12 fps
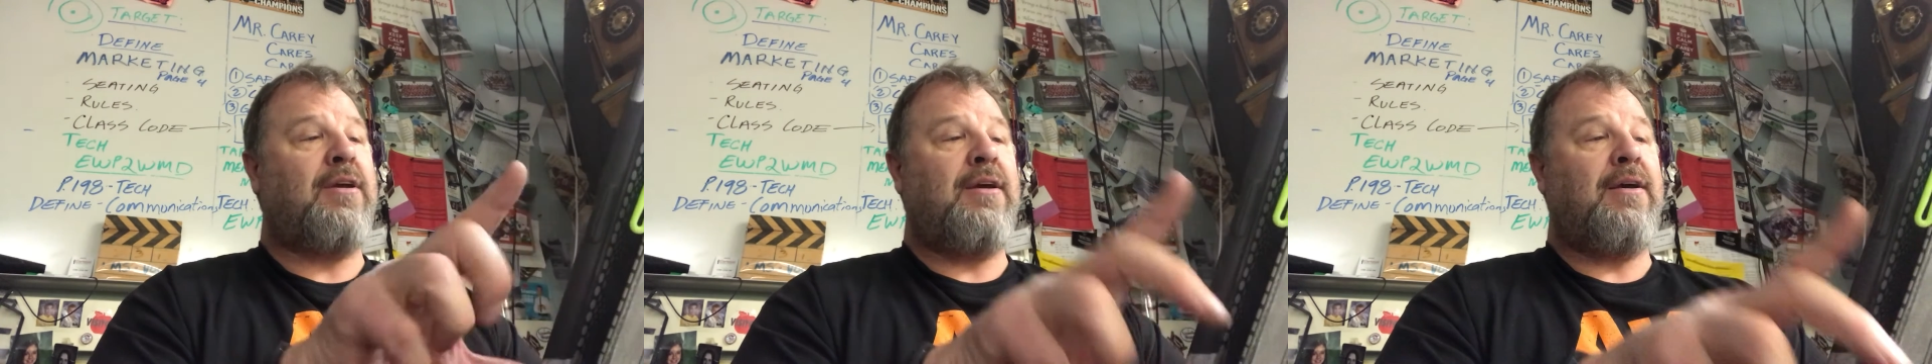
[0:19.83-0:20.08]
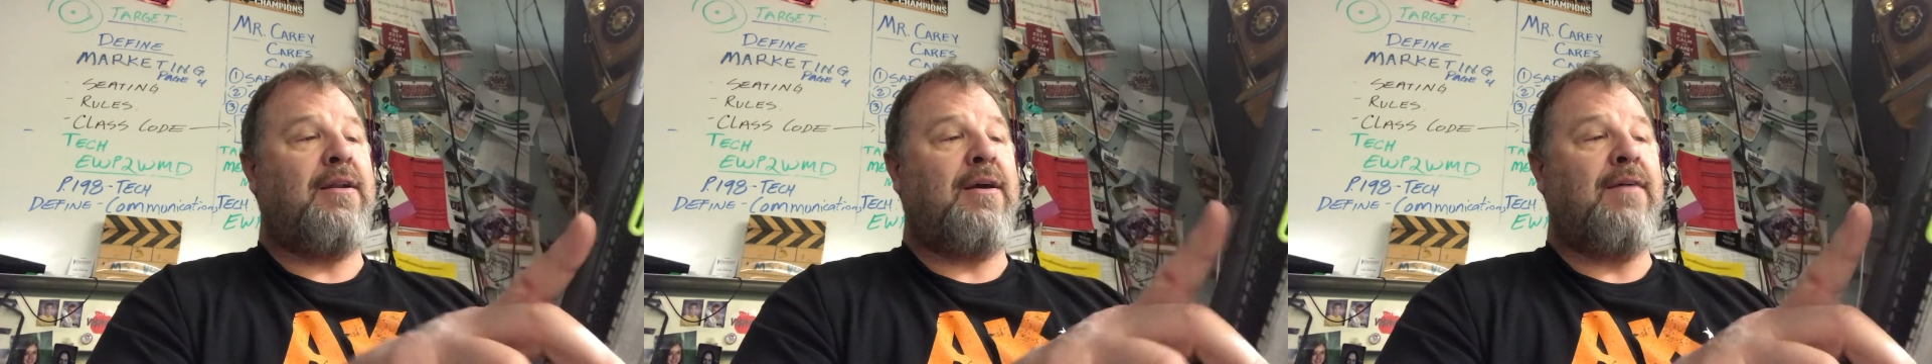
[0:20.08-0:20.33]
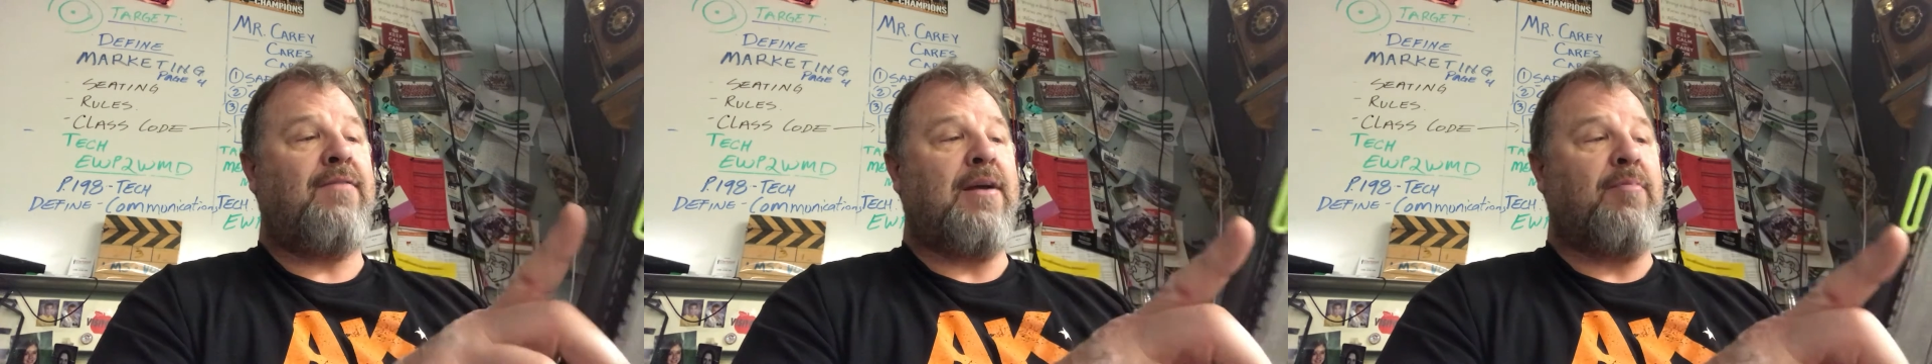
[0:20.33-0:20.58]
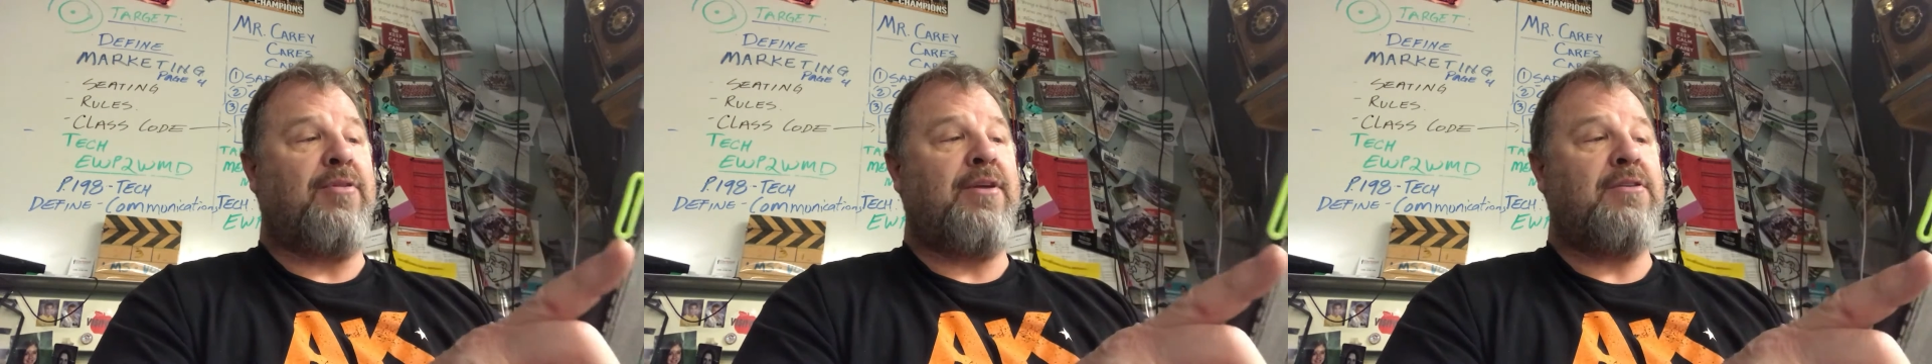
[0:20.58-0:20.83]
and I have a
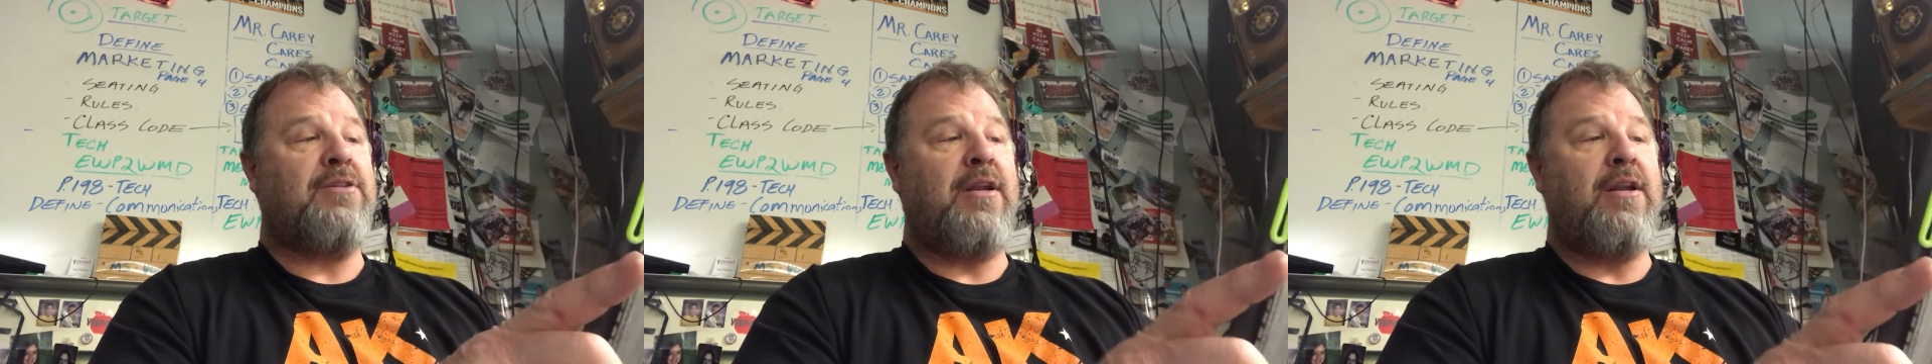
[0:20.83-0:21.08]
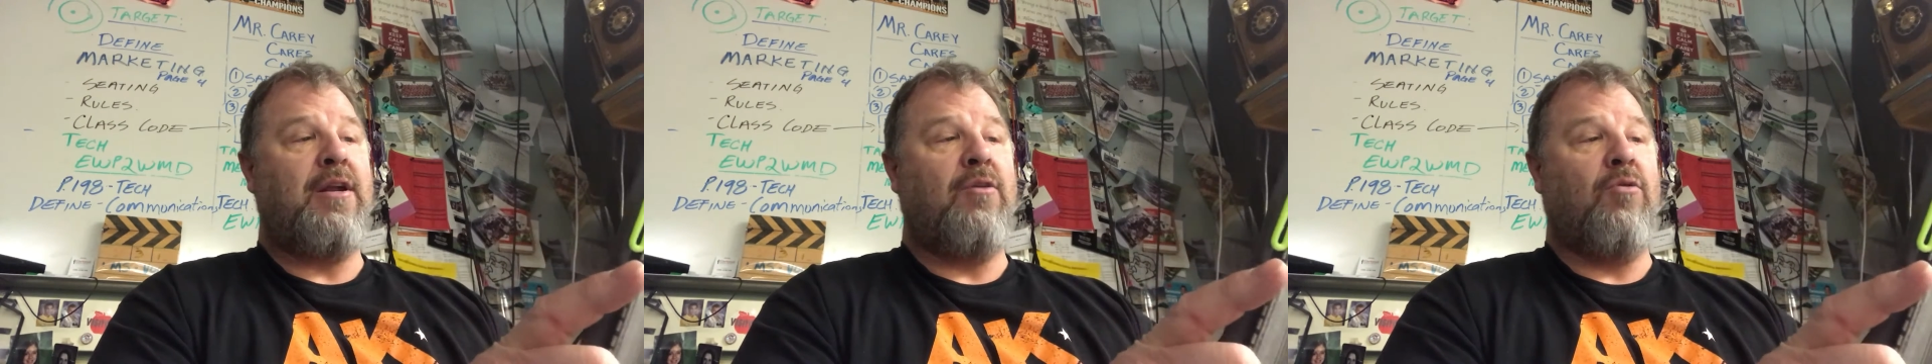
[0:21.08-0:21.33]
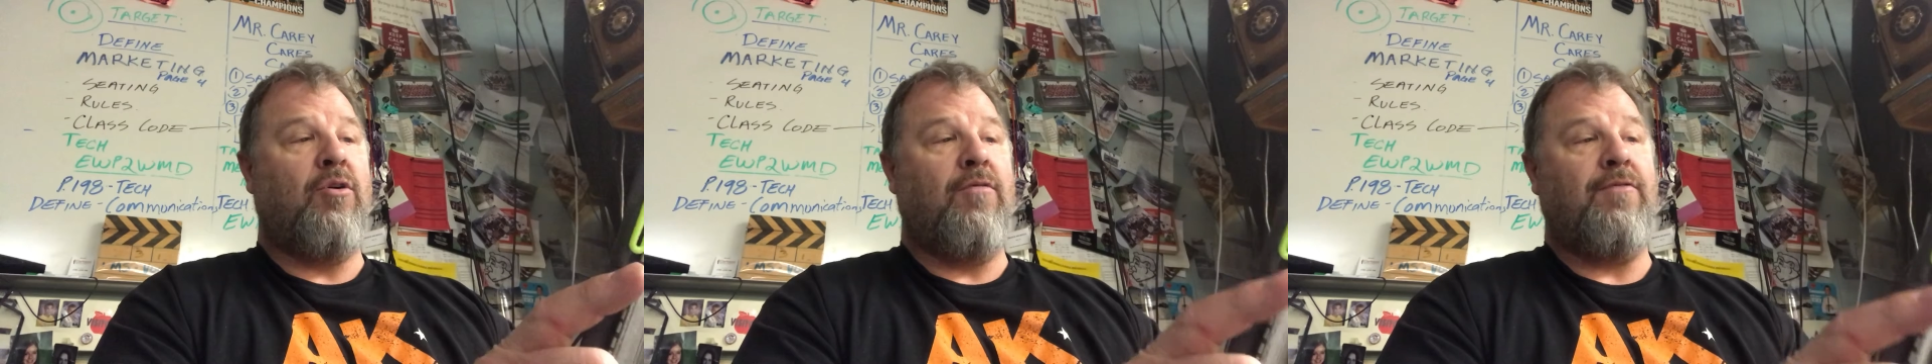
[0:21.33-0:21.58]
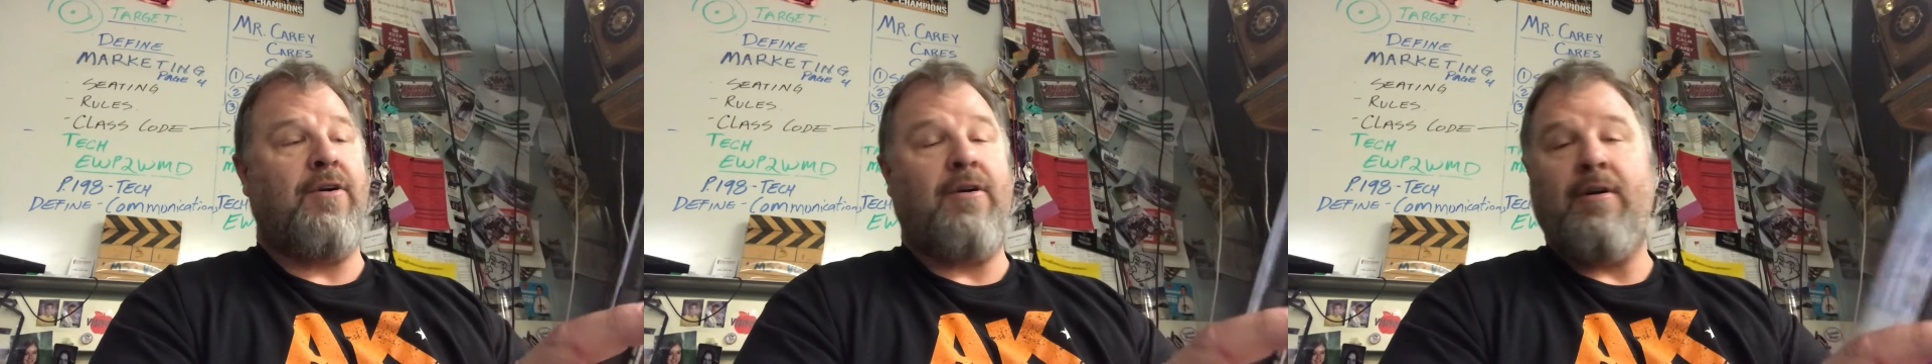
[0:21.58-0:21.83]
couple things I need to go
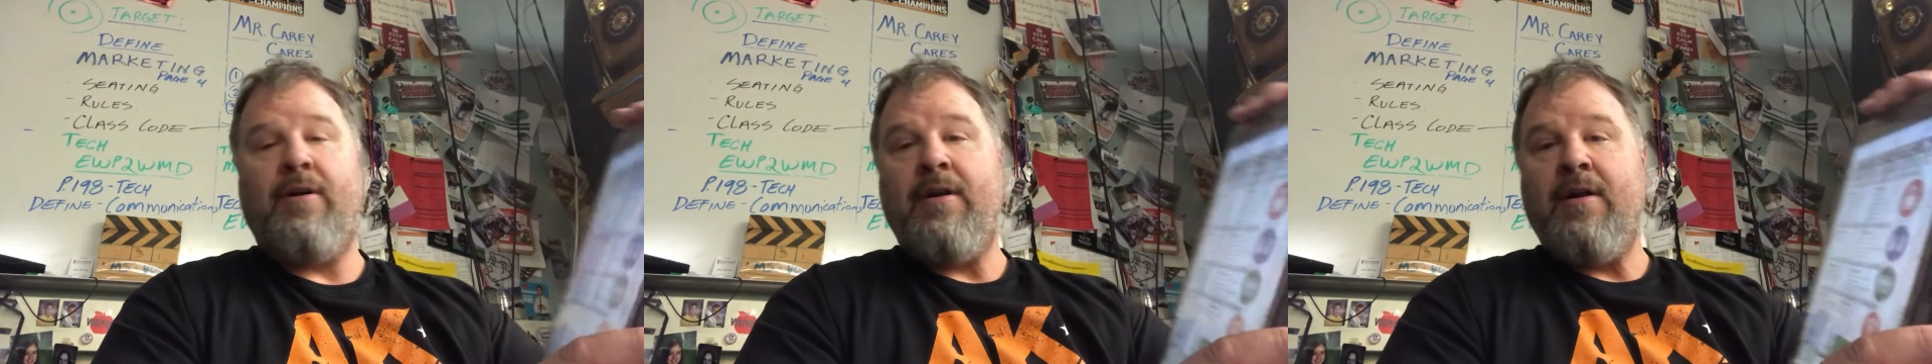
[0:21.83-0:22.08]
over.